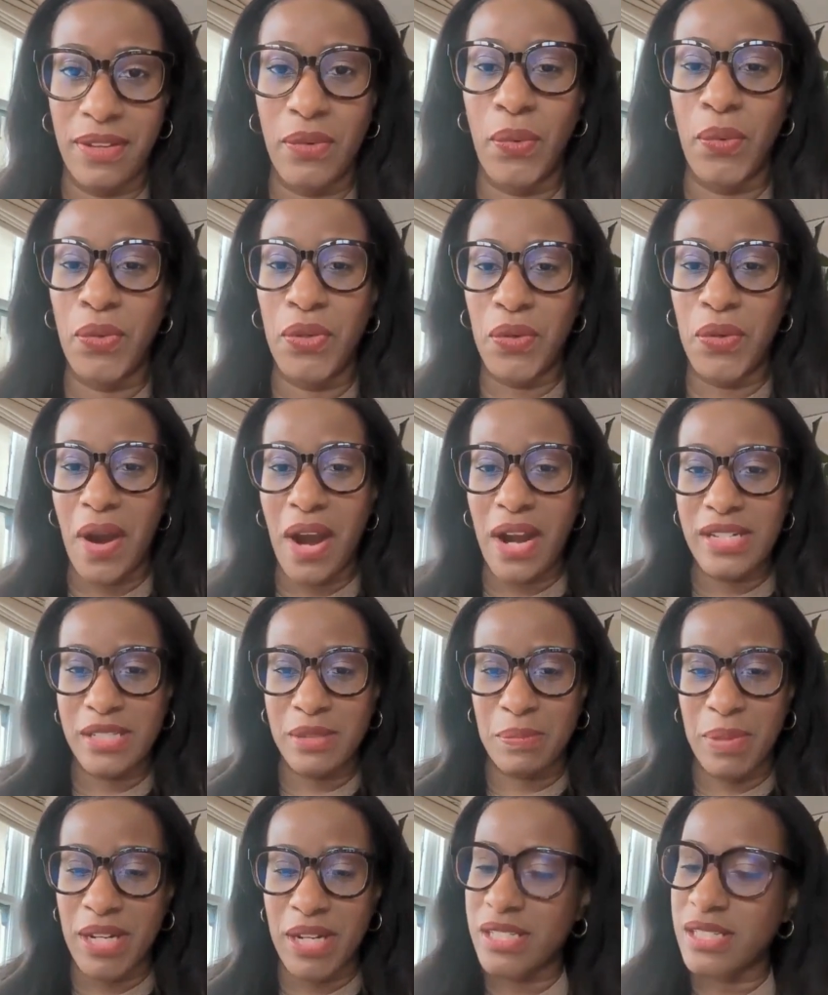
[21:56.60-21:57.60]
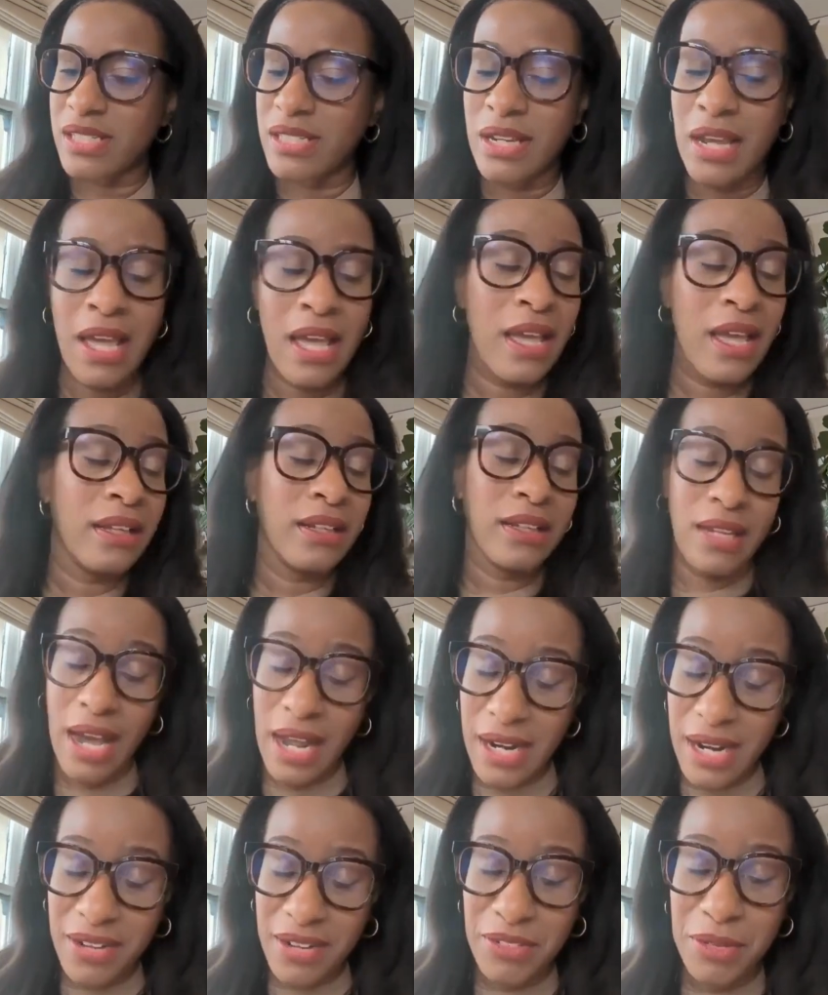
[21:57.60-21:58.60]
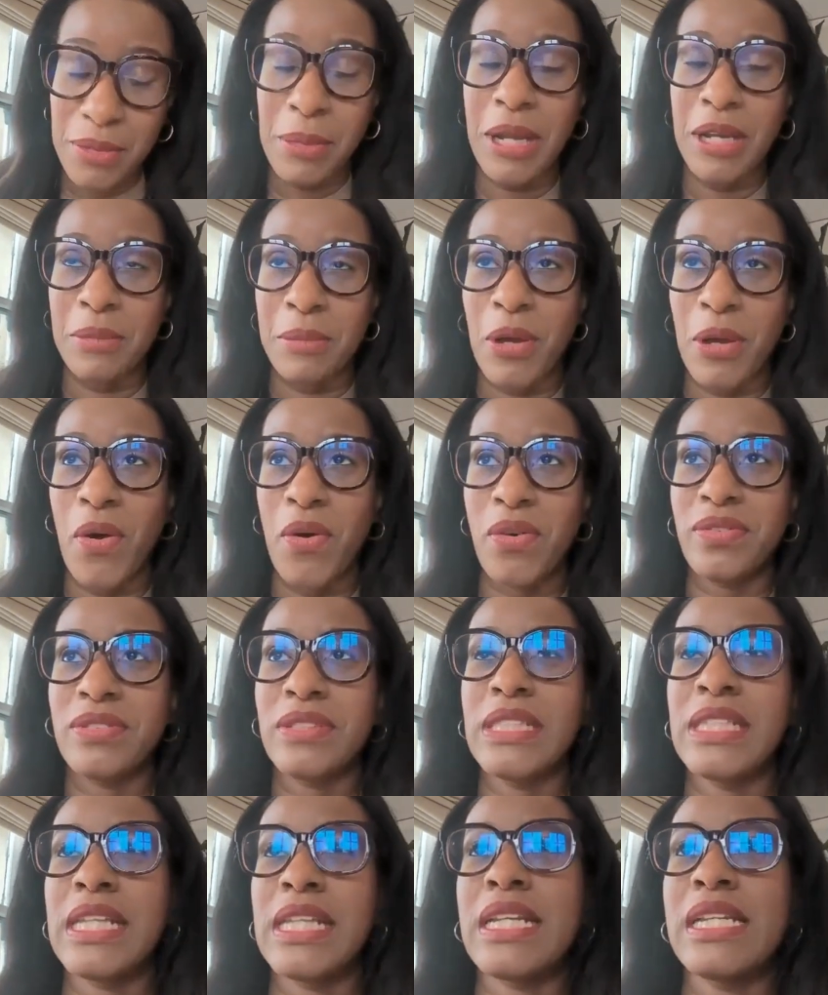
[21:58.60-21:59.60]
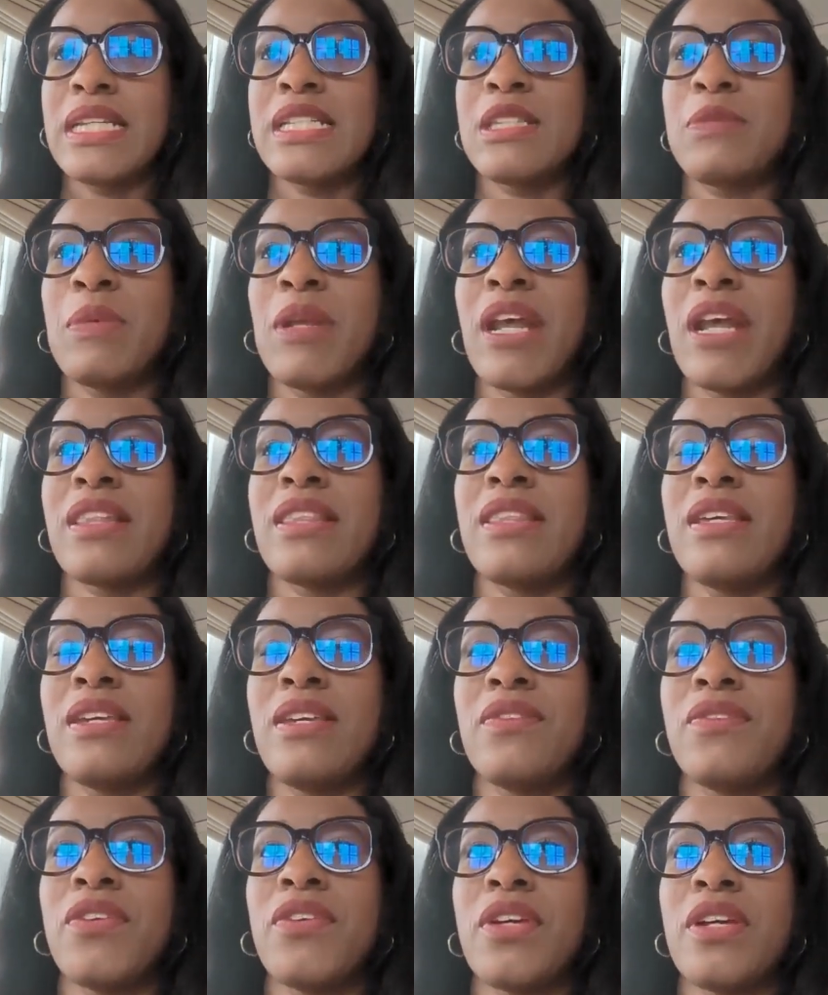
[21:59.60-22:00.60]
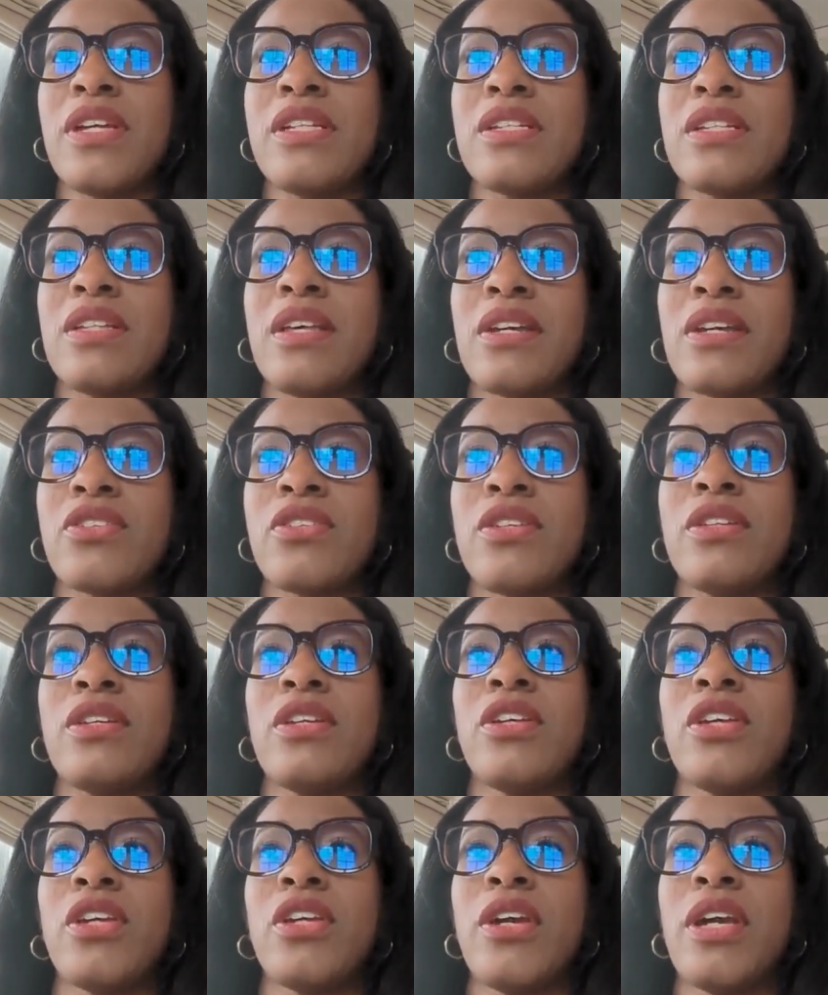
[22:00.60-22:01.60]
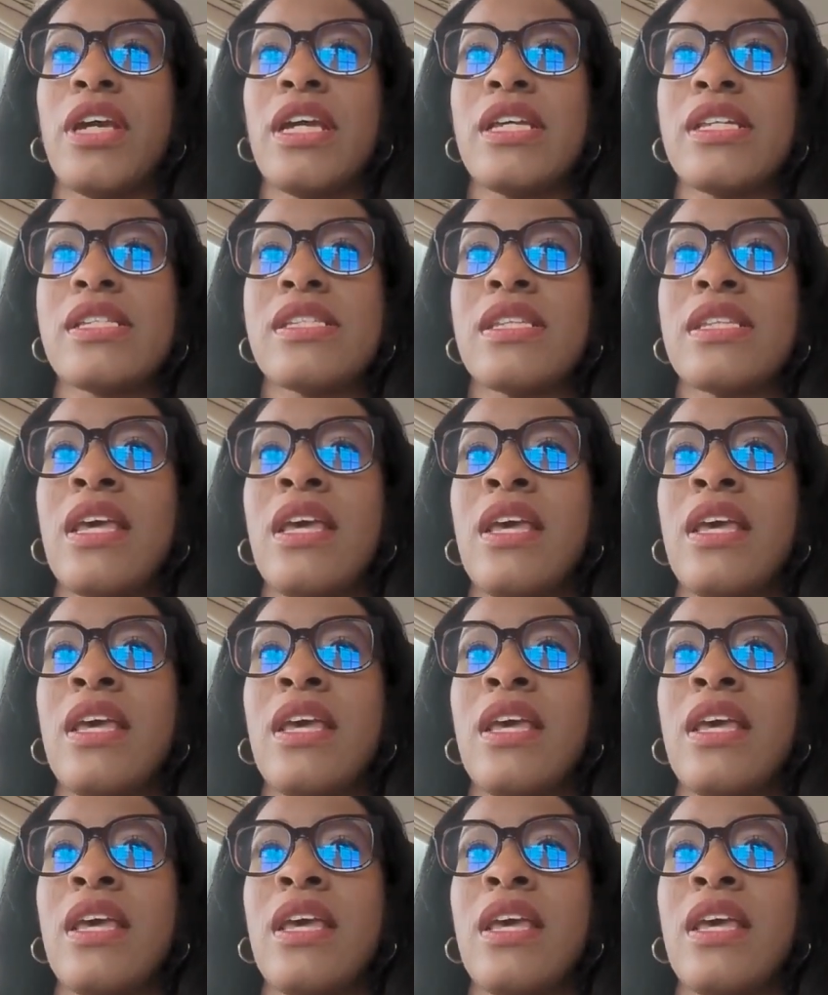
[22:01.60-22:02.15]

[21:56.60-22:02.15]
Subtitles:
of who you are as a person. Not everybody, but hopefully it is. But I think if you're intellectually curious